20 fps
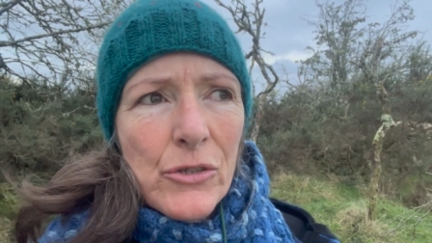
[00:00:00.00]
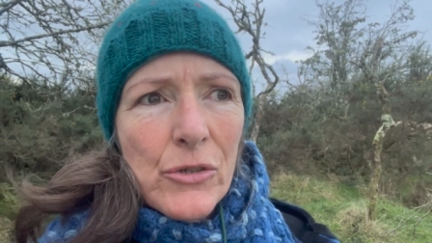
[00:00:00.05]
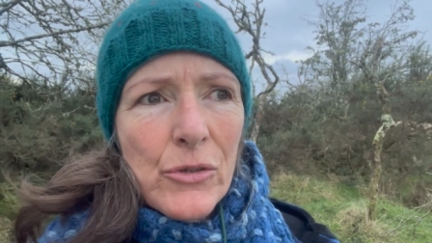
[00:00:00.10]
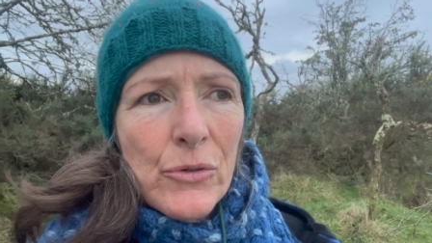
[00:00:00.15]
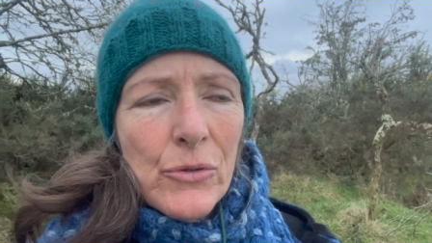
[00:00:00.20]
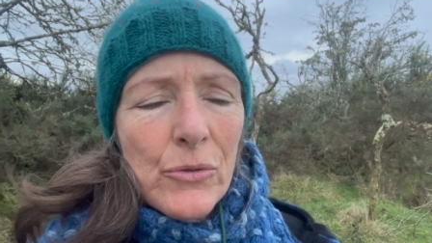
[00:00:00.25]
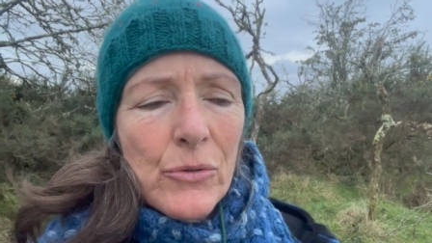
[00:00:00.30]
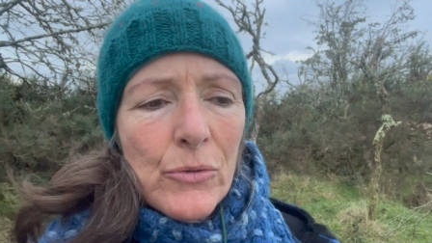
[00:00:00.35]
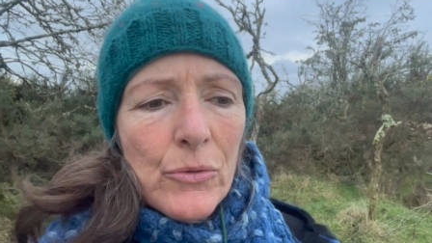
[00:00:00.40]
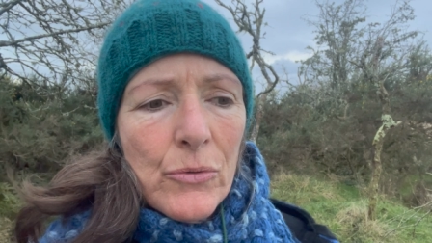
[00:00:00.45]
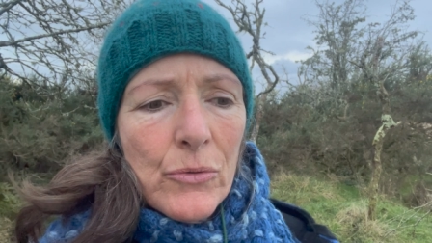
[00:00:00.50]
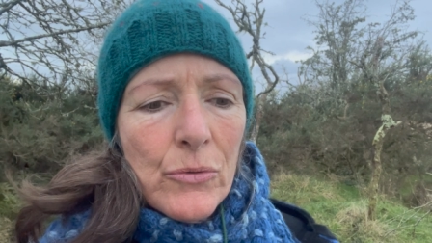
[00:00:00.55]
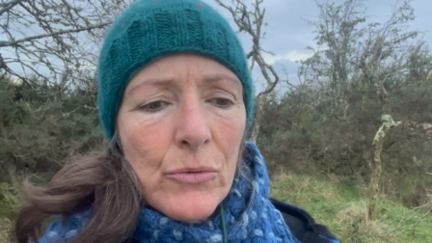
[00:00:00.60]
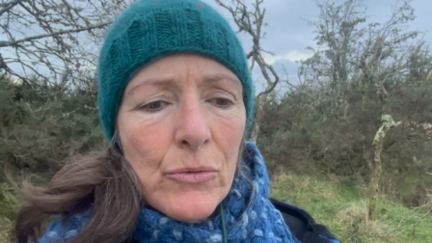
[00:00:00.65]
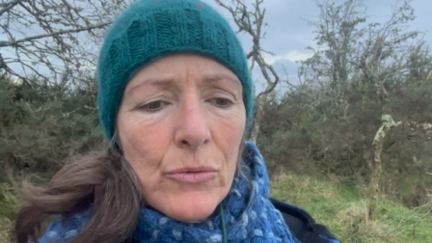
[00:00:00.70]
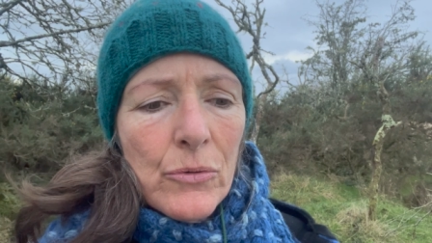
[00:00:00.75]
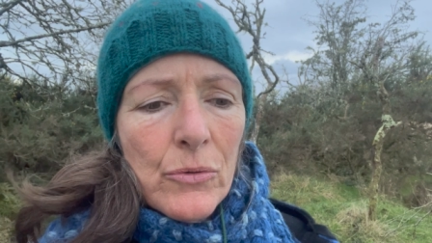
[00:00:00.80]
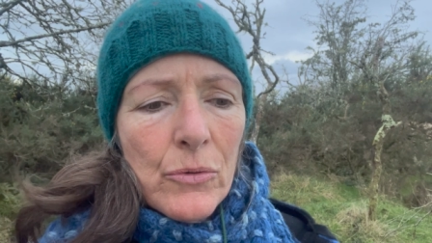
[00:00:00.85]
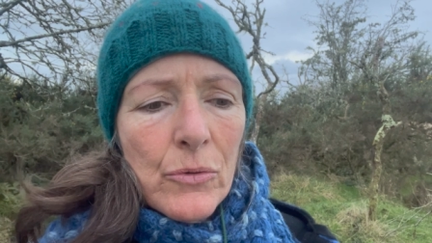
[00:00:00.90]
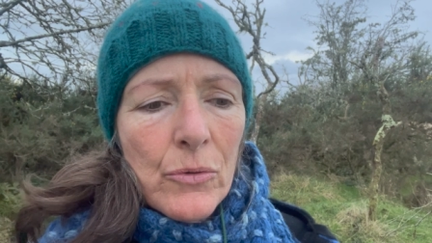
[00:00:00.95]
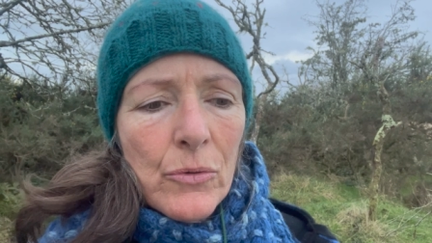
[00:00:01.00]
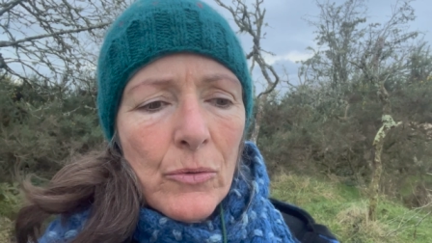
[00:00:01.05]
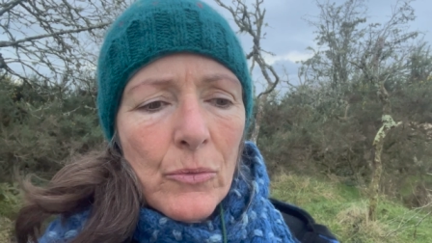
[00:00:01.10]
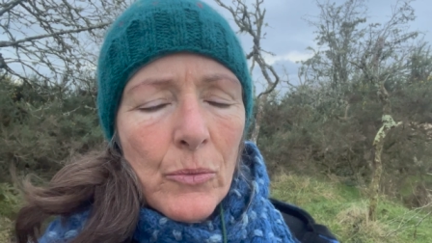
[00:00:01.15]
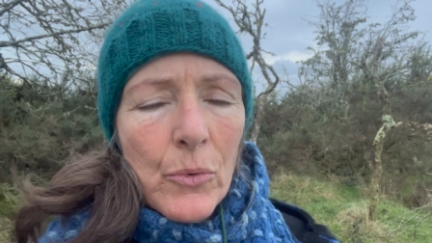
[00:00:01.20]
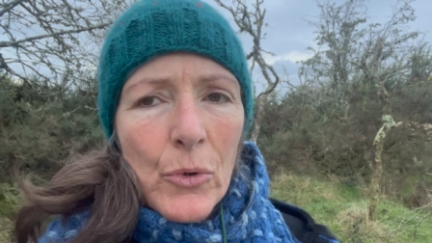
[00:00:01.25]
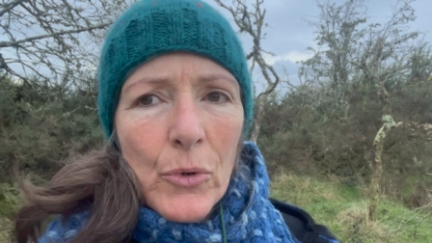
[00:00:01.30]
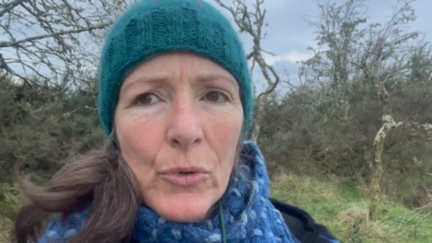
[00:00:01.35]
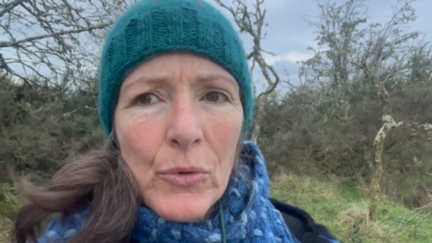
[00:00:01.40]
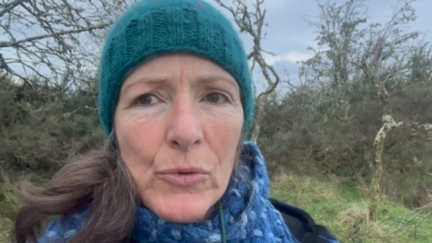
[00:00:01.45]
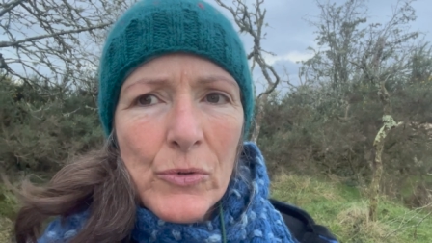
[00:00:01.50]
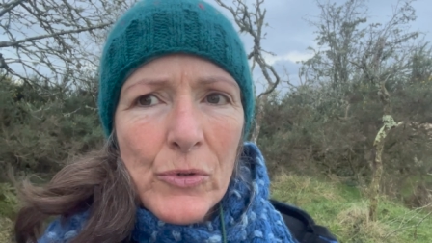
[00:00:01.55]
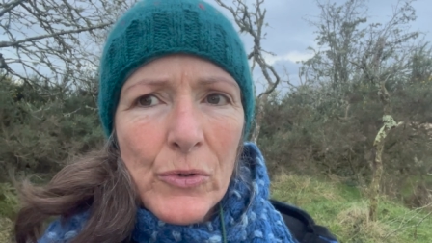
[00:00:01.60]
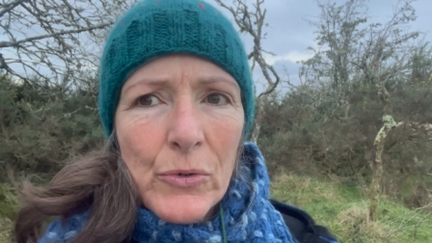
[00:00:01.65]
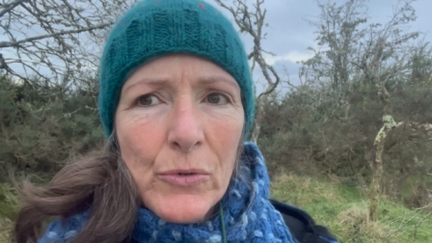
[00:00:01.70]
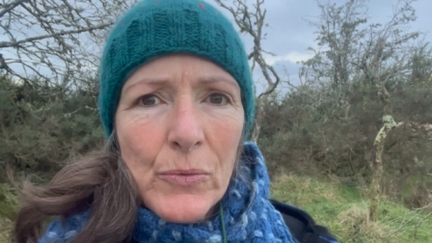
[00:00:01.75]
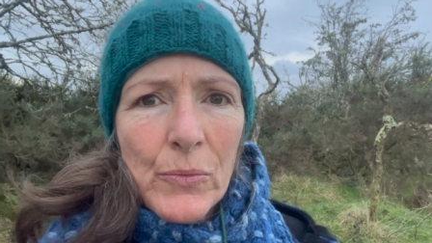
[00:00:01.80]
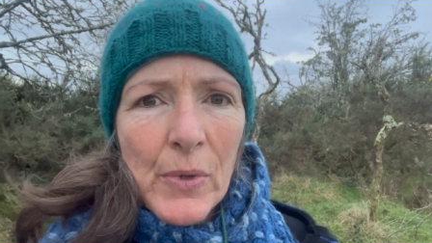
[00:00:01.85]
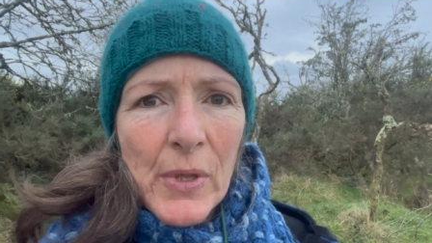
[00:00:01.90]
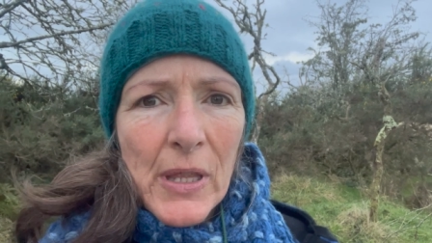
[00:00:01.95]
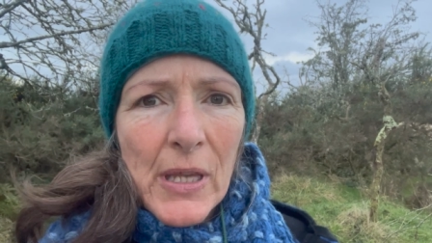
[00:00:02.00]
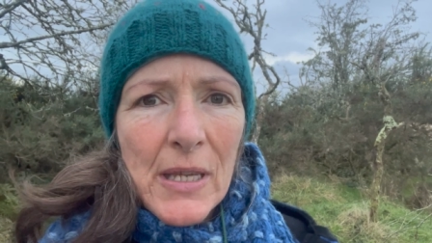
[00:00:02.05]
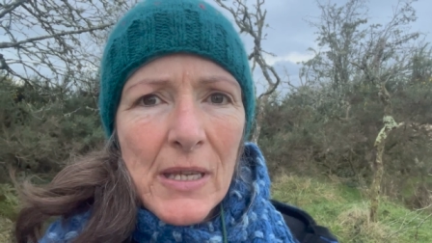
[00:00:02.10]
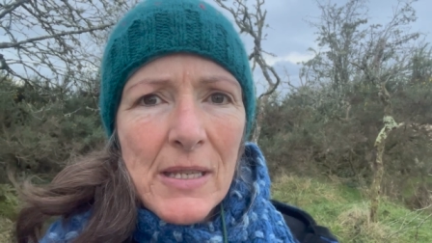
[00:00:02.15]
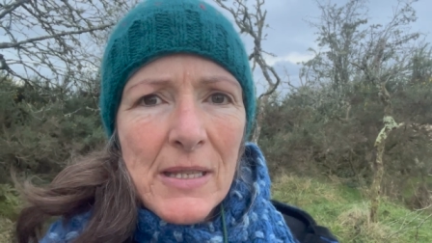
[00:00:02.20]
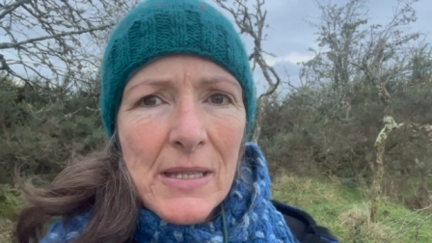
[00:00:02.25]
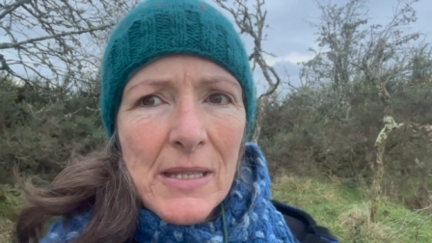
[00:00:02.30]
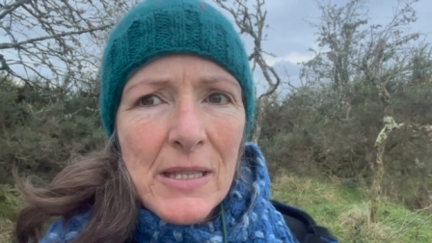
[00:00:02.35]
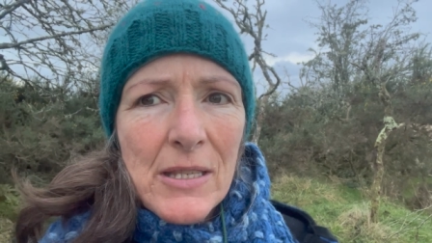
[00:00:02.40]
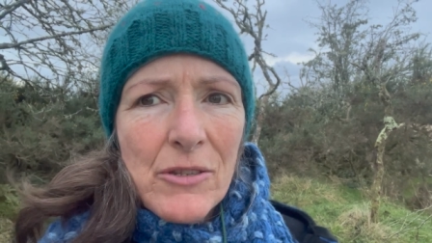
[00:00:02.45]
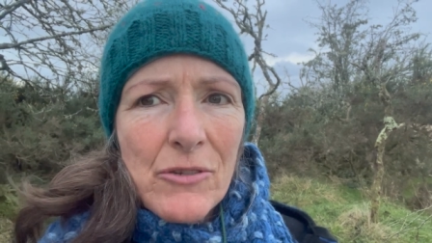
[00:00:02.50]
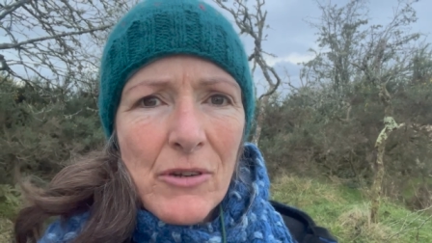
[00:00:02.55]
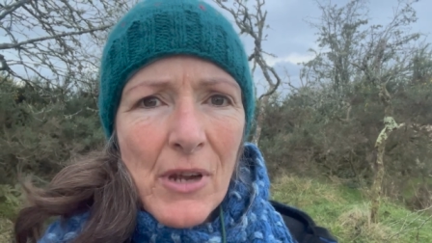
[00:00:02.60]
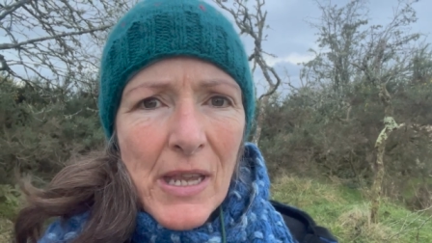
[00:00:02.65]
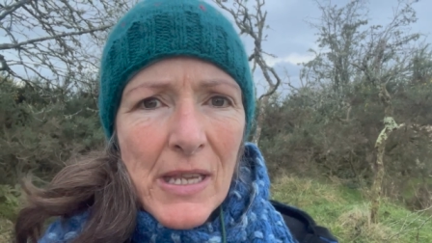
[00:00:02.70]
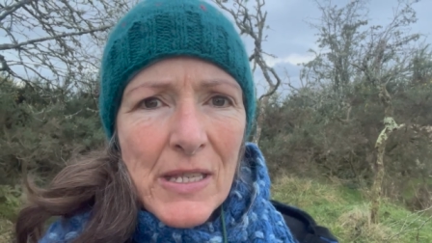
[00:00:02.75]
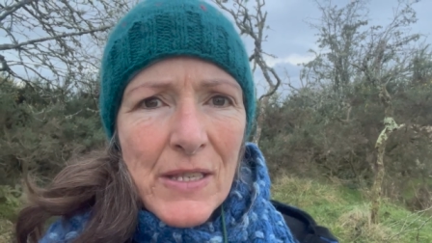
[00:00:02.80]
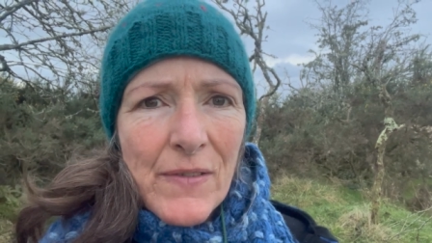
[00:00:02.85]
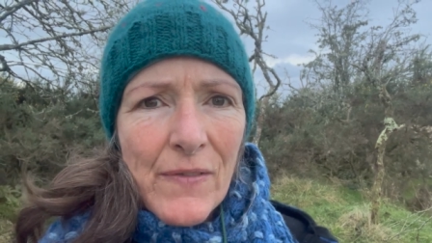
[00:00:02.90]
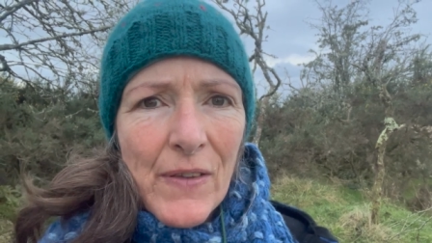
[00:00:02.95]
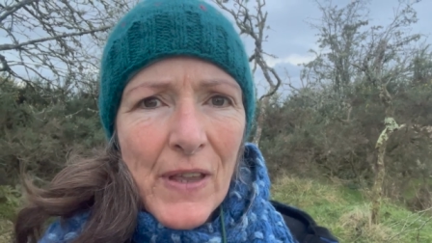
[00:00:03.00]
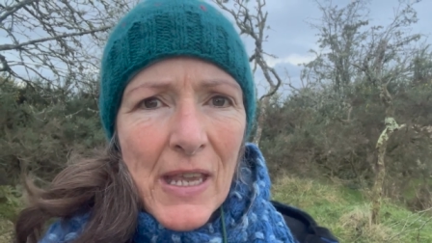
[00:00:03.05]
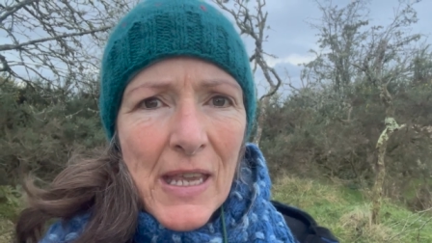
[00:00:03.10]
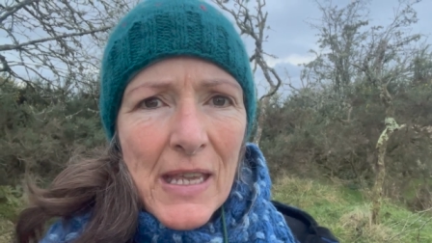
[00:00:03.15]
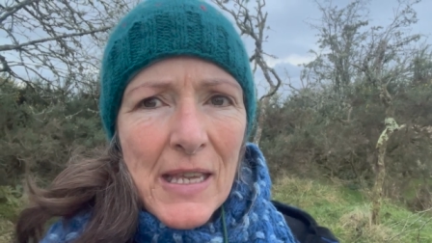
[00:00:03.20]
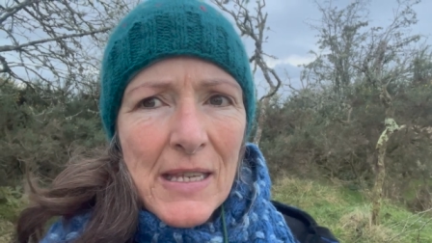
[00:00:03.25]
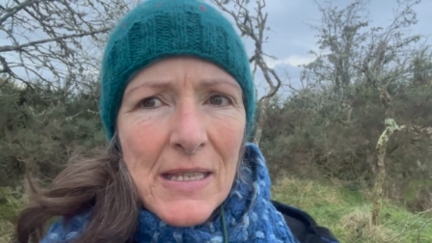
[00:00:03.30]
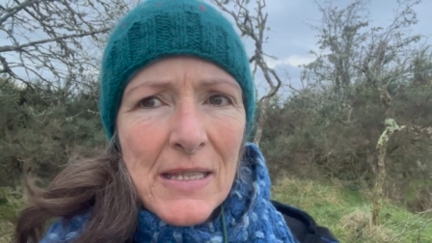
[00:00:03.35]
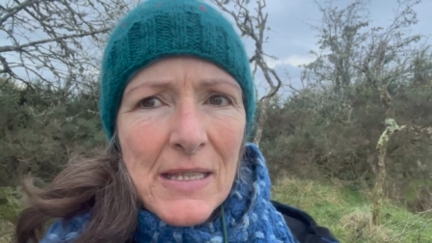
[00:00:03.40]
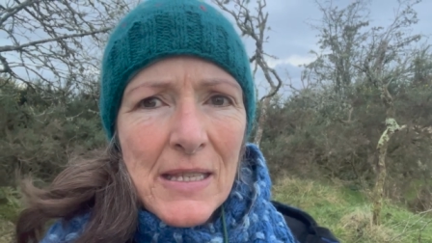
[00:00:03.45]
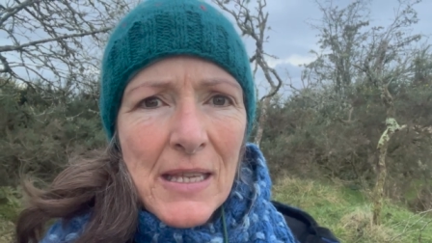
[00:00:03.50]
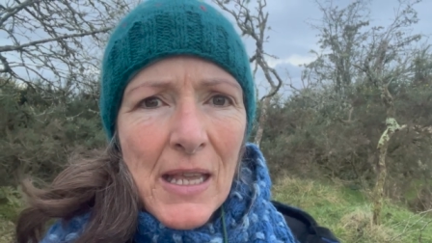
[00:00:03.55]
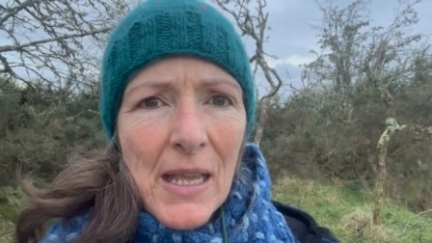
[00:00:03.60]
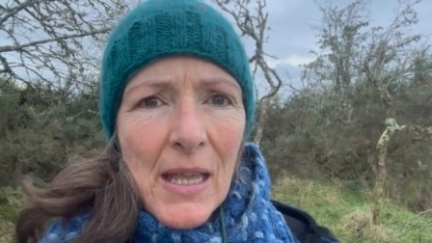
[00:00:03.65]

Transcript: to what goes on with us, the stress phase